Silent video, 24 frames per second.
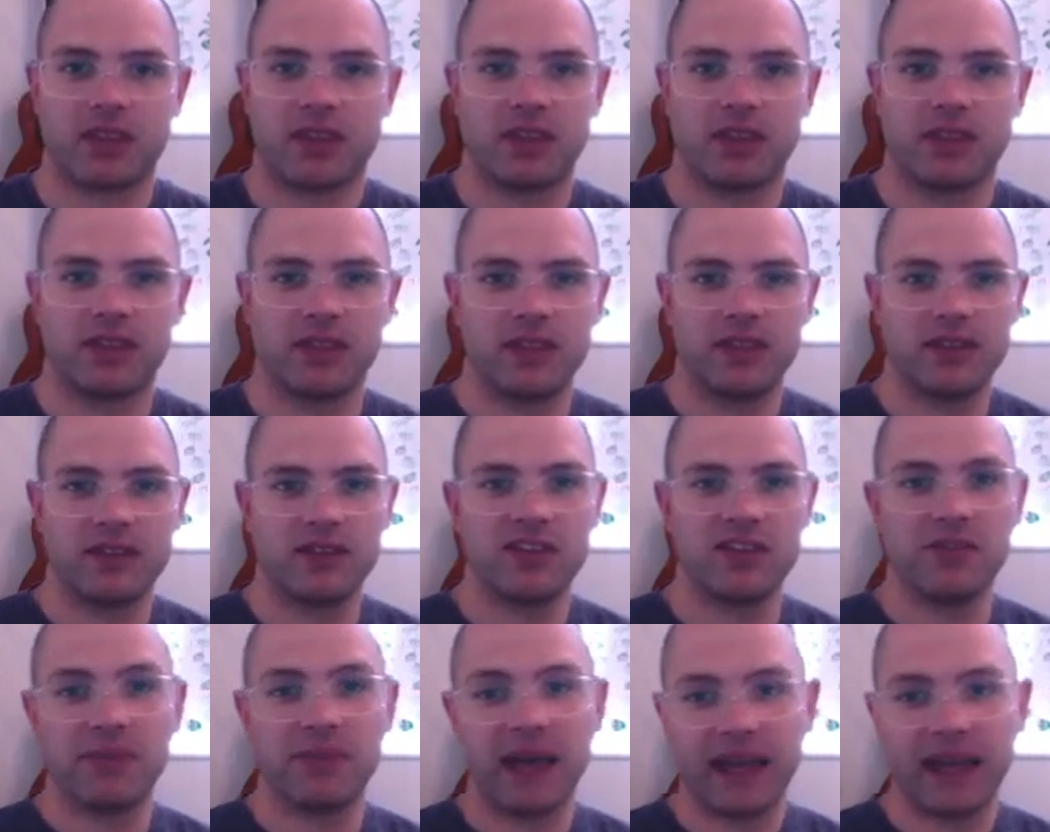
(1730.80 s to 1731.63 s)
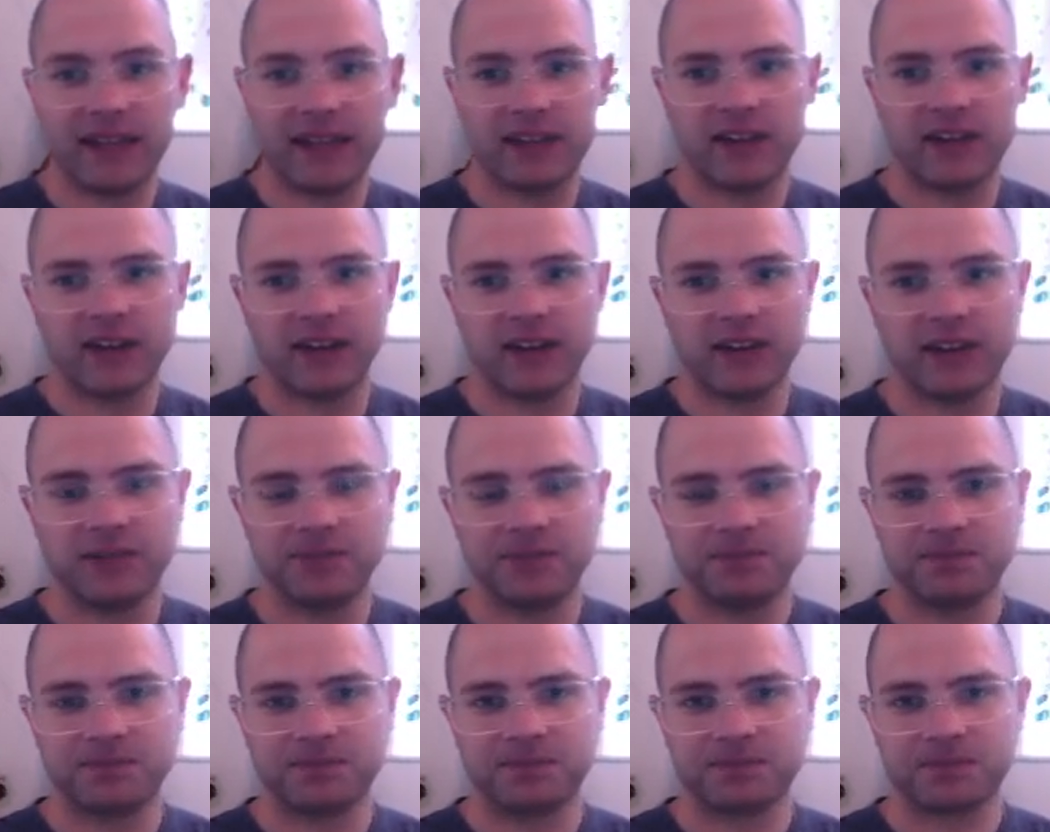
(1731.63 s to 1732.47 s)
this is a bad guy.
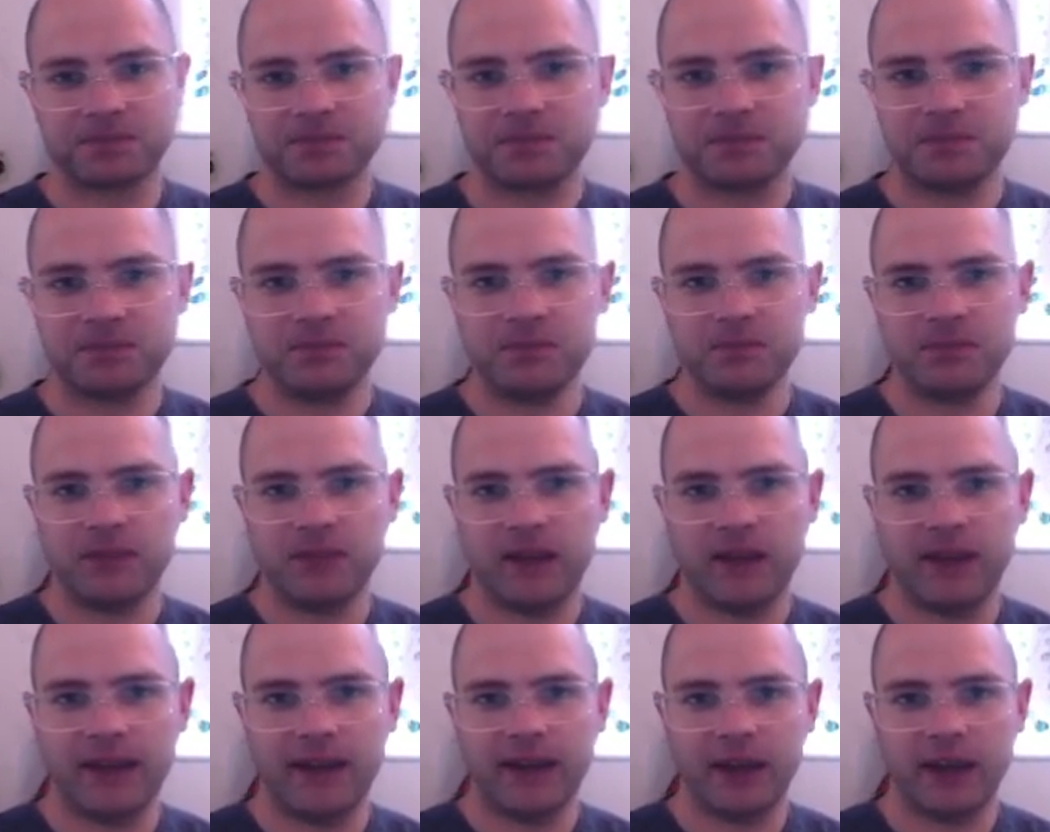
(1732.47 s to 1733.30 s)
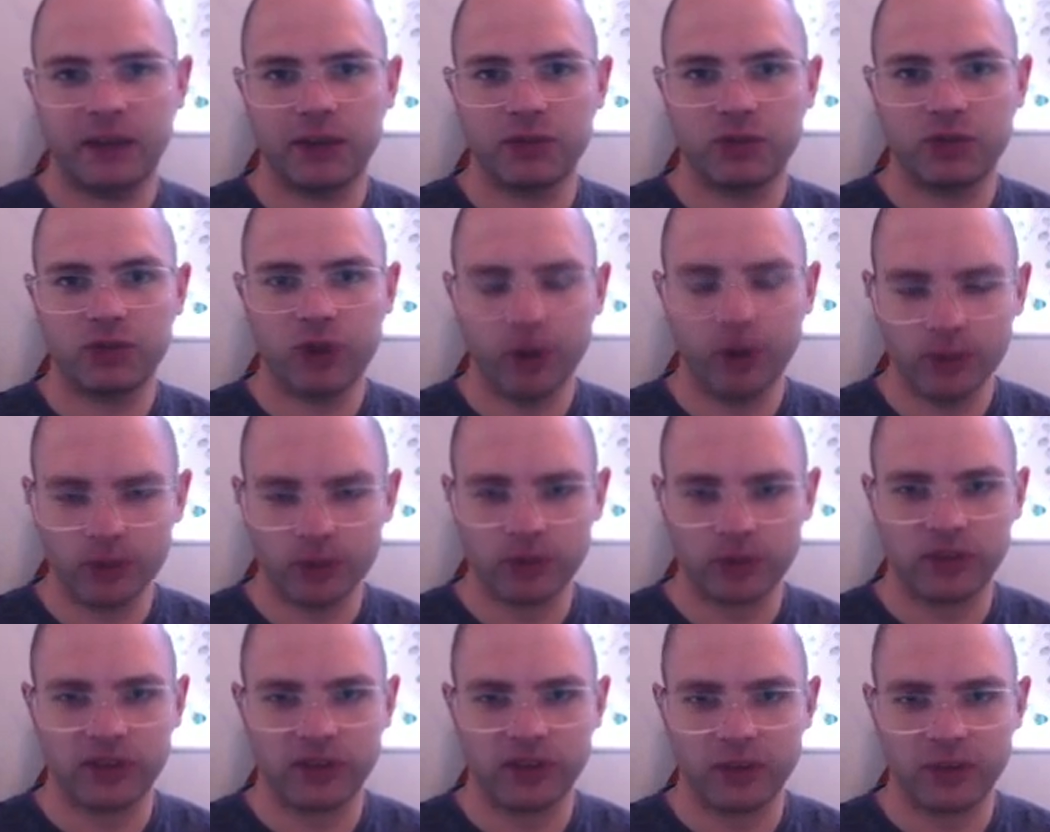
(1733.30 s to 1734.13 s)
And I'm told
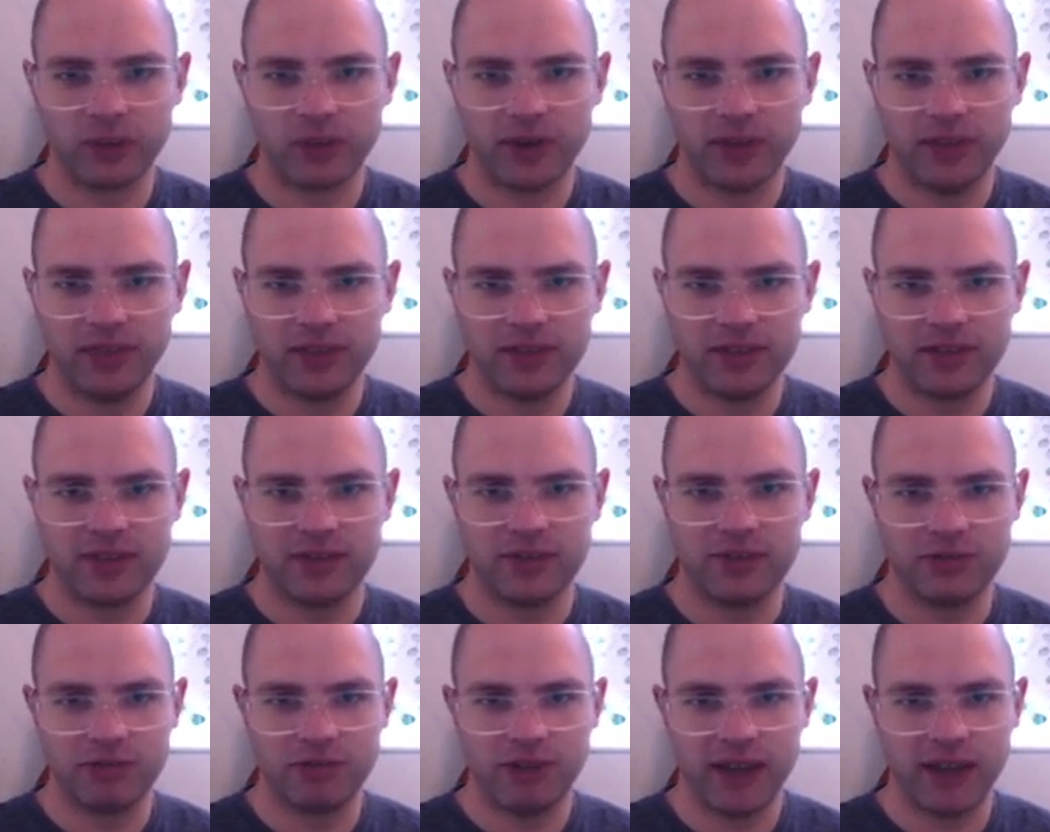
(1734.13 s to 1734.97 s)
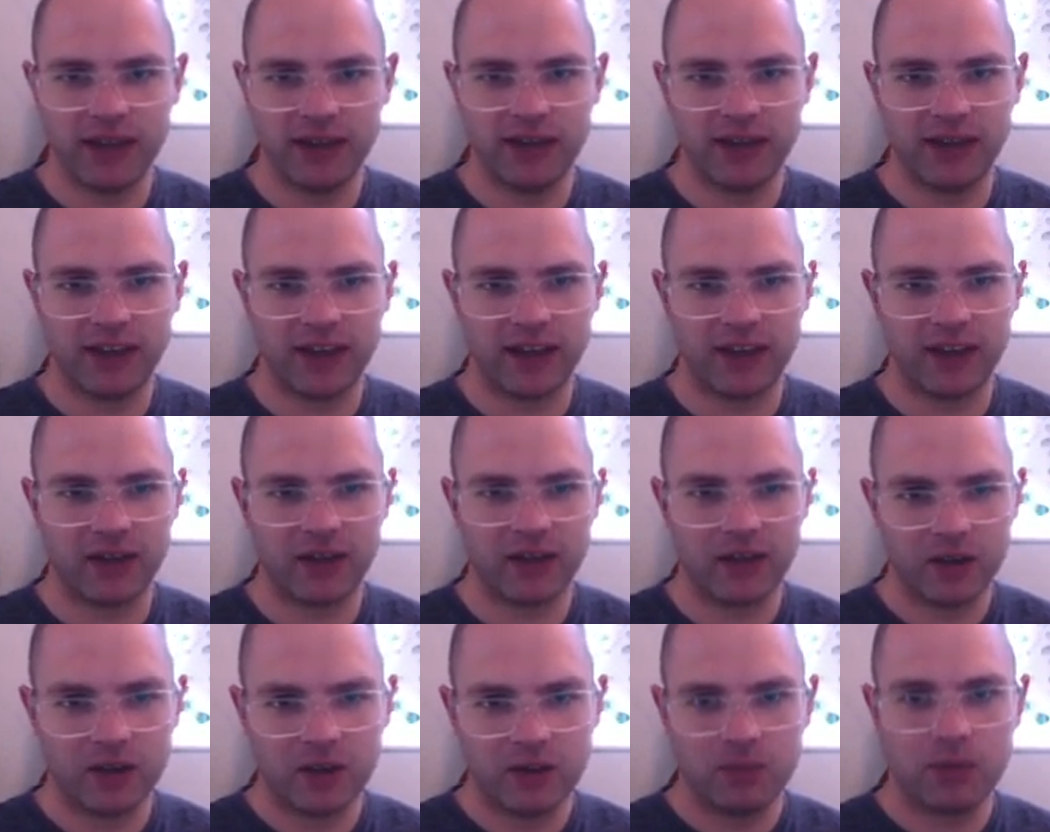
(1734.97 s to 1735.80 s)
that when this is read at
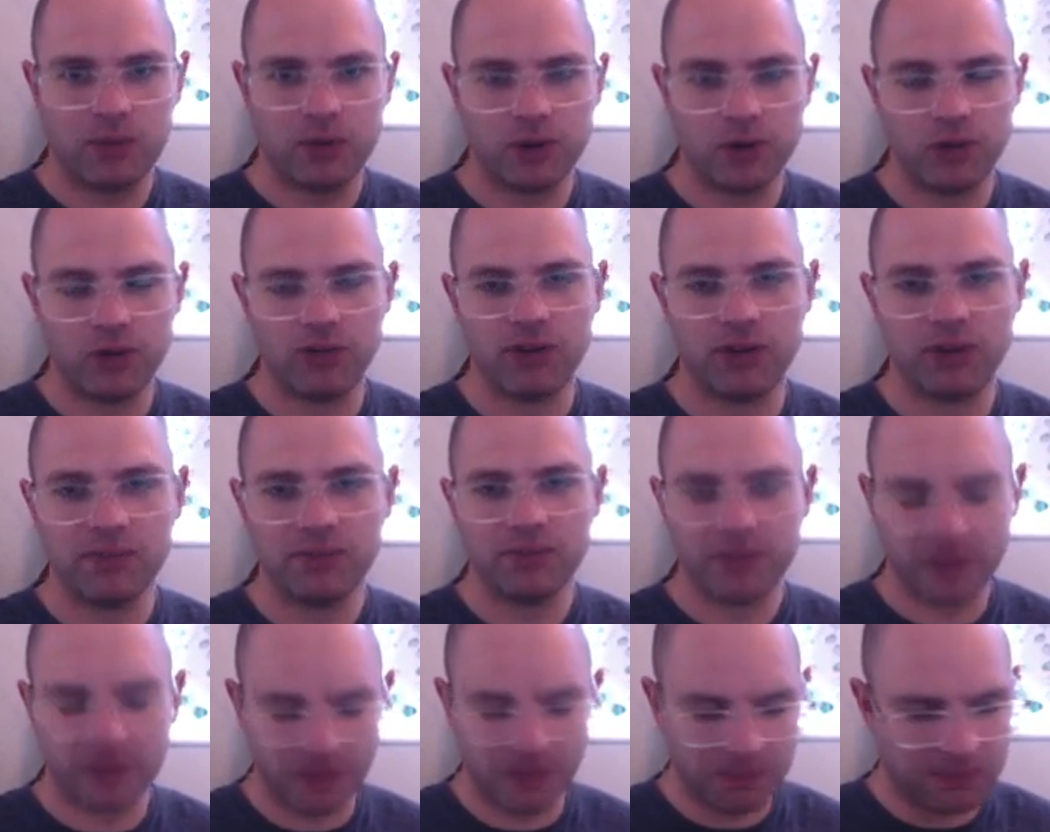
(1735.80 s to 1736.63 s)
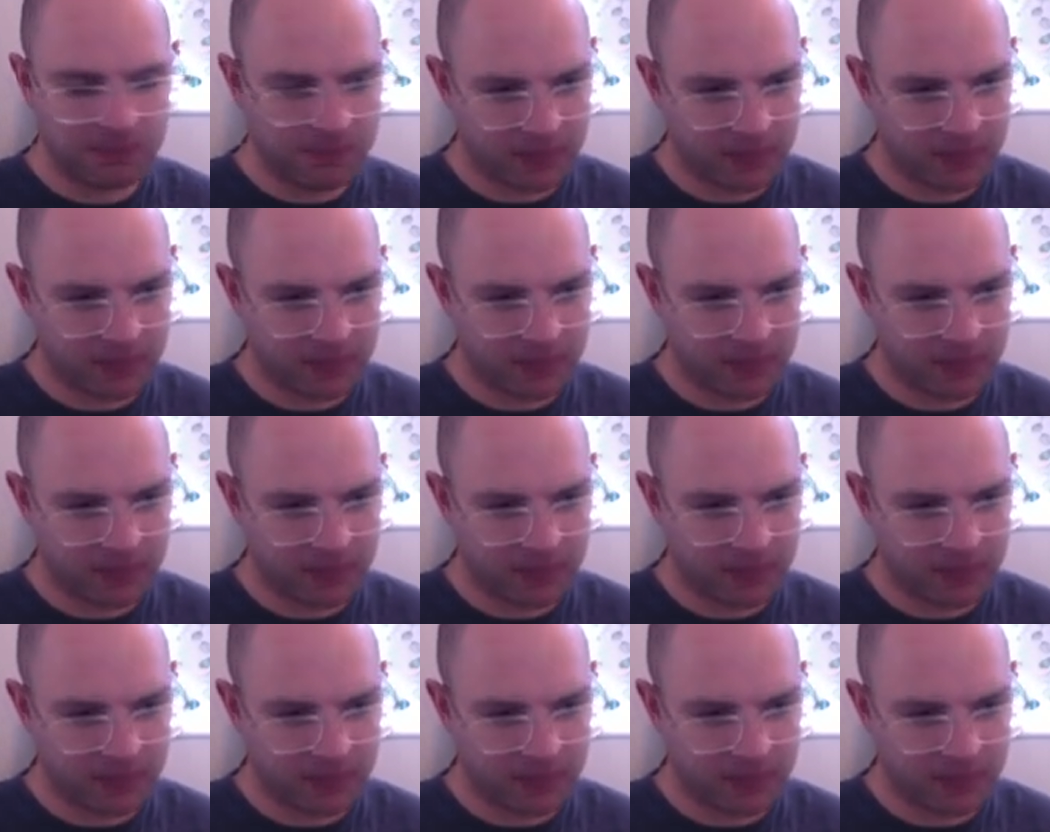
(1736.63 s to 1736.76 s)
Purim, the